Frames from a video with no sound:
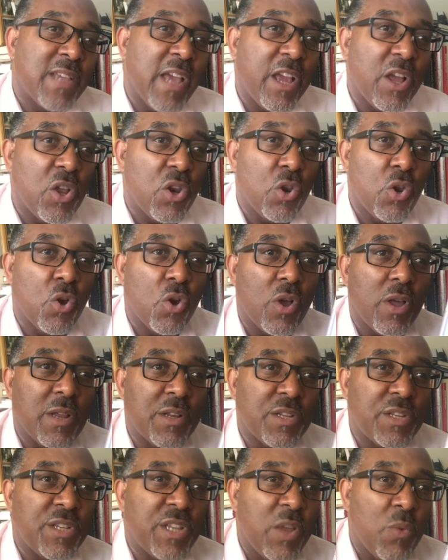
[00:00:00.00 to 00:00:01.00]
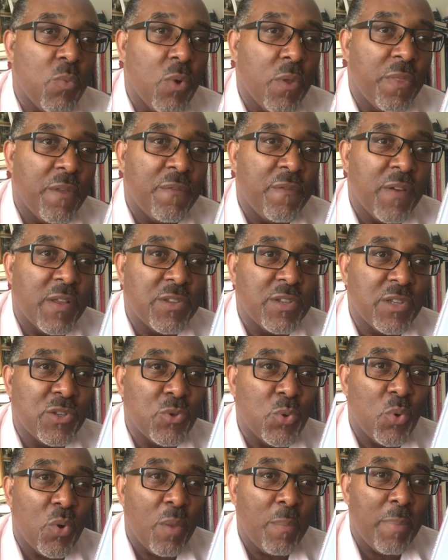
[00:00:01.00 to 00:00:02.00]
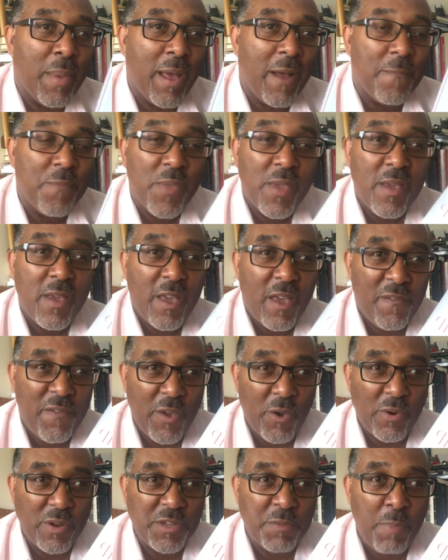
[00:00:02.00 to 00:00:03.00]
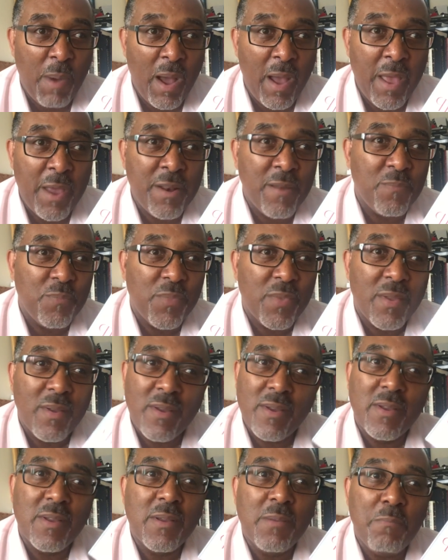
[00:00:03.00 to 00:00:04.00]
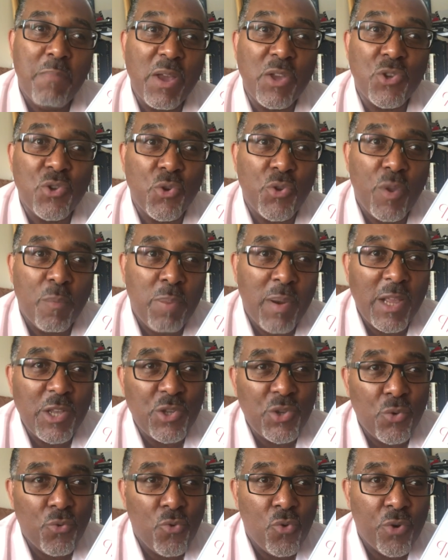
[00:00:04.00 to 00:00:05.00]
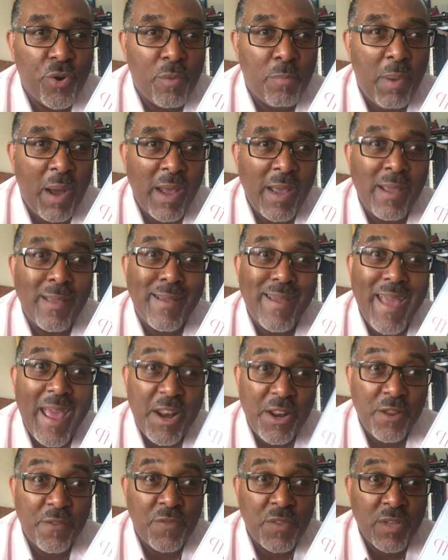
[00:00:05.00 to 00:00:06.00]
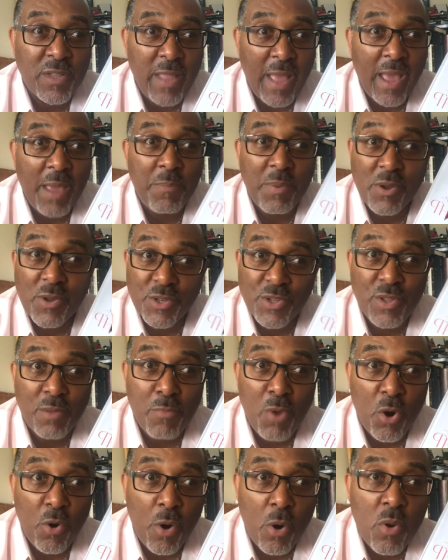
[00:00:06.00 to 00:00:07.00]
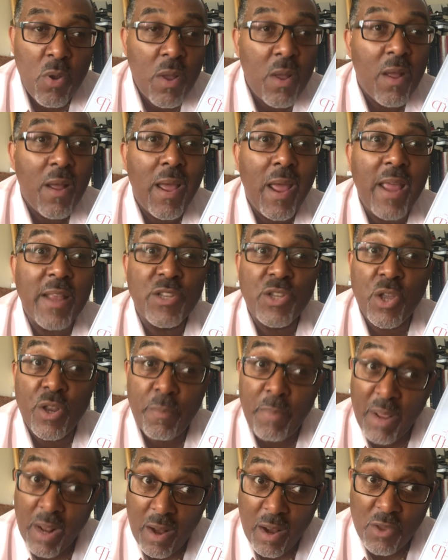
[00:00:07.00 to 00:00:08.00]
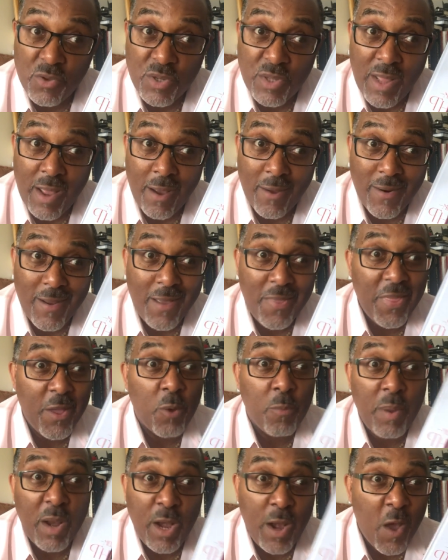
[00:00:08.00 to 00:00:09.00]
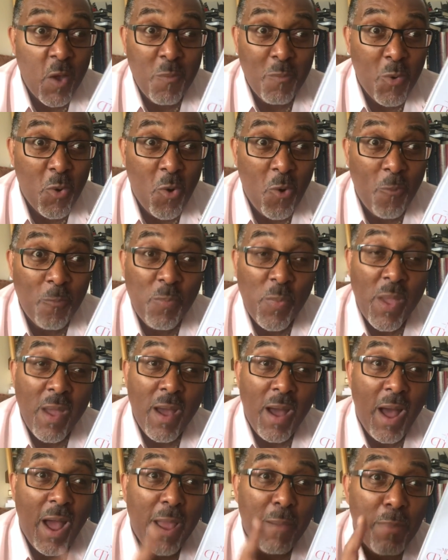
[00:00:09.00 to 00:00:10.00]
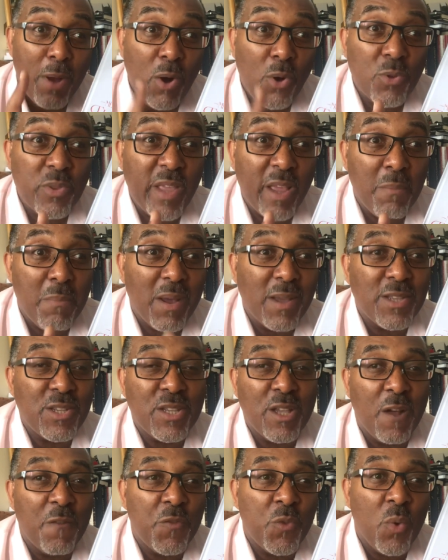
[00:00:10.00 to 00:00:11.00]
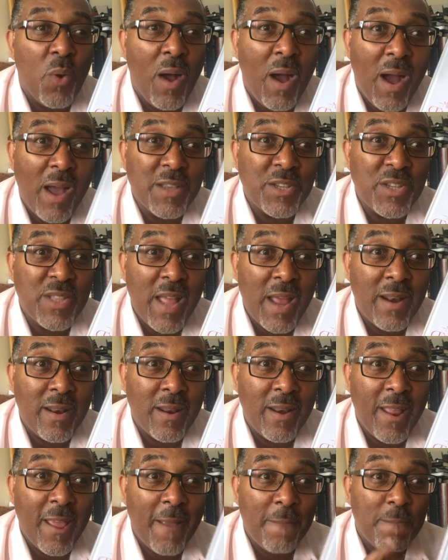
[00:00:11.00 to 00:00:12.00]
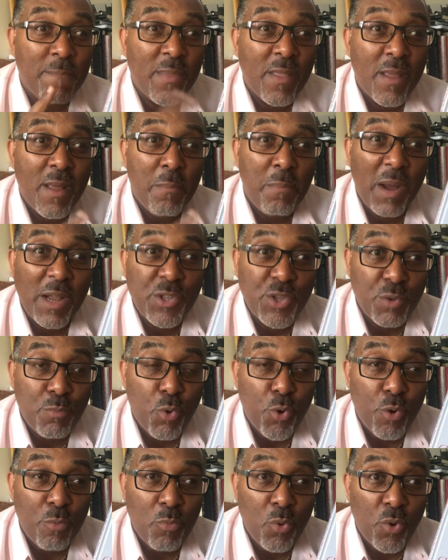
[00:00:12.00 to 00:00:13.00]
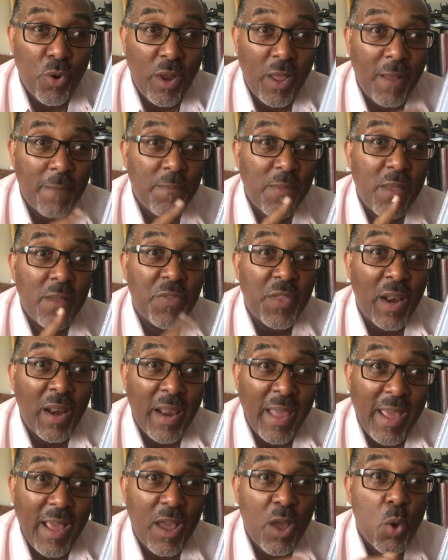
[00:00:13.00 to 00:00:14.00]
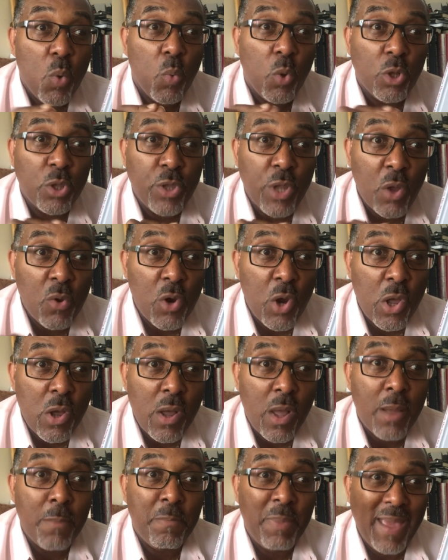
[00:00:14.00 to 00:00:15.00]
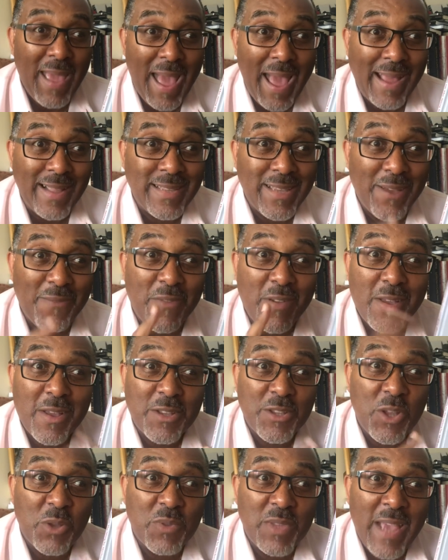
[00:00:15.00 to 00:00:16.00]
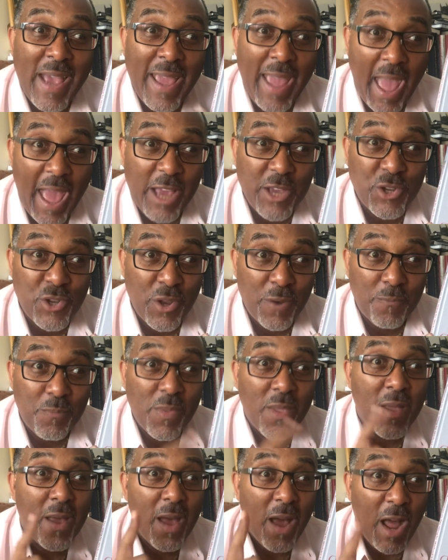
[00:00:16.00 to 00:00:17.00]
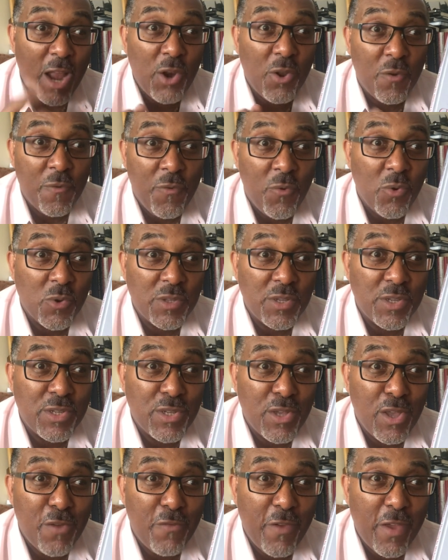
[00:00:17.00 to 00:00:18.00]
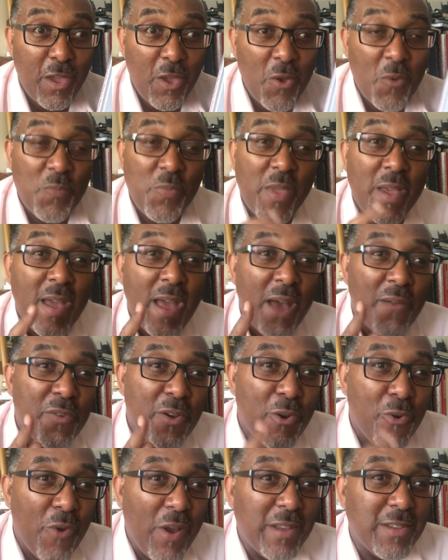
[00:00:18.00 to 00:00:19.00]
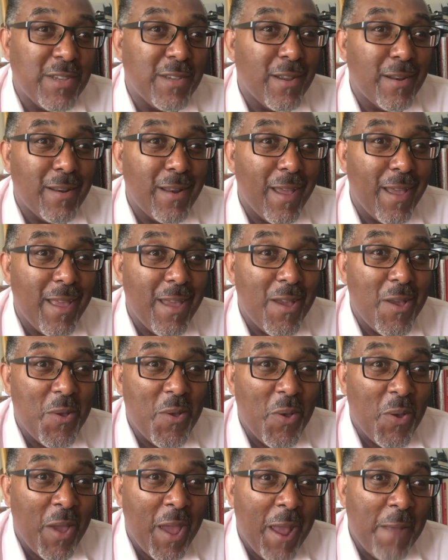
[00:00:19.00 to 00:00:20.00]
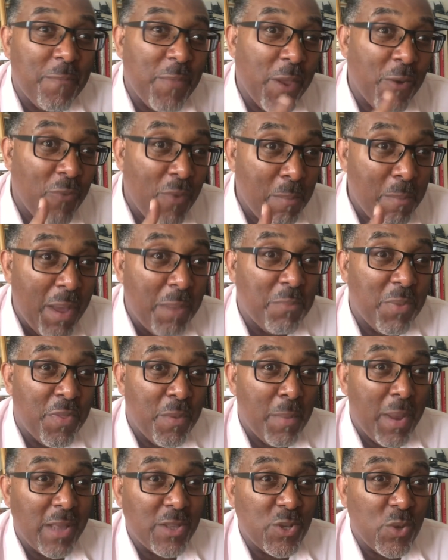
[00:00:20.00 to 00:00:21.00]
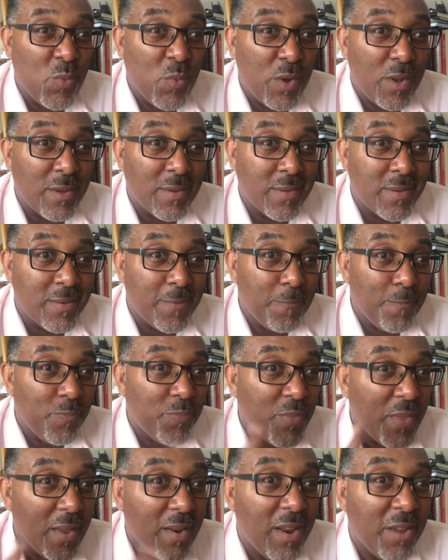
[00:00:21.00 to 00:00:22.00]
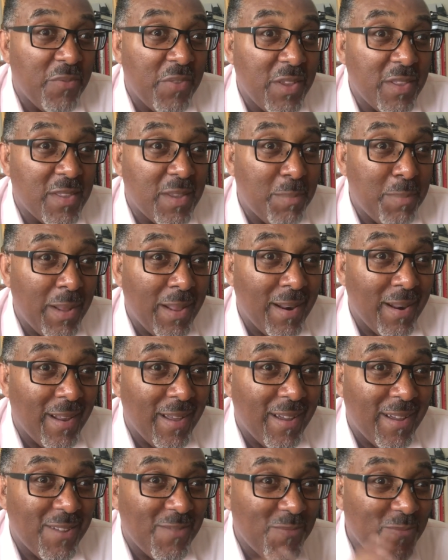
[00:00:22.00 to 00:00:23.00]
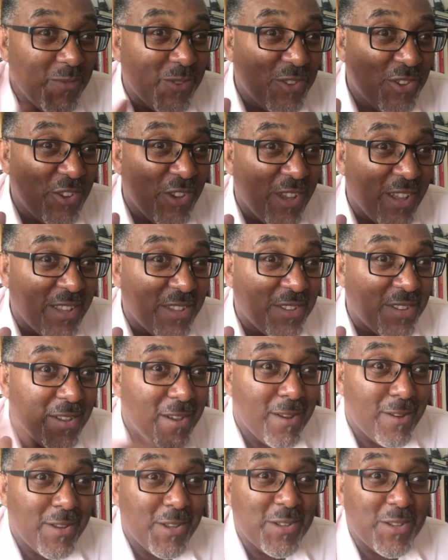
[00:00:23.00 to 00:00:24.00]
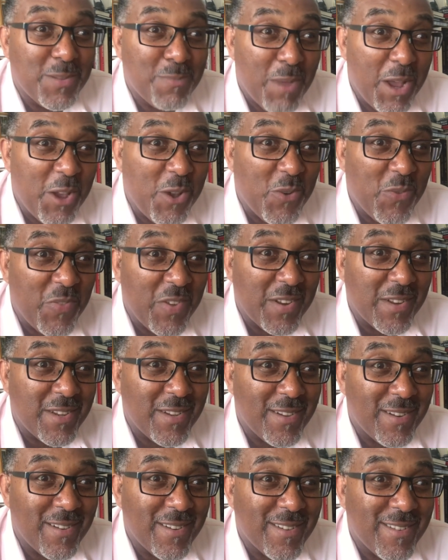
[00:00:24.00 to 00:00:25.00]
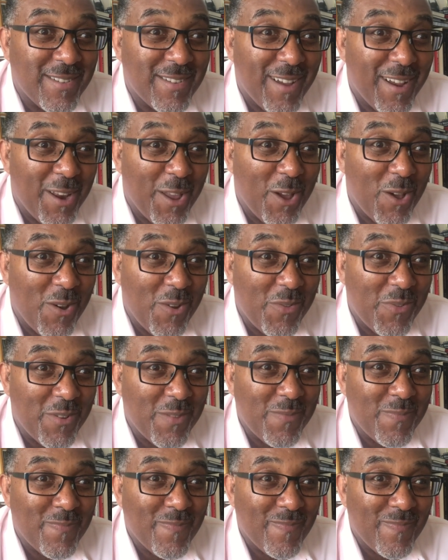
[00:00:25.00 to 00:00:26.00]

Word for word: take a look and see what the fuss is all about. If you're inspired, make sure you place your order by end of today because tomorrow it's going to be closed down and there'll be no more. I am holding myself to a high standard here. By tomorrow morning, the link will no longer be active. So take action. I look forward to serving you. Have a great Sunday. Okay, and remember the magic words. La vita bella. Cheers. This is Michael Vincent signing off.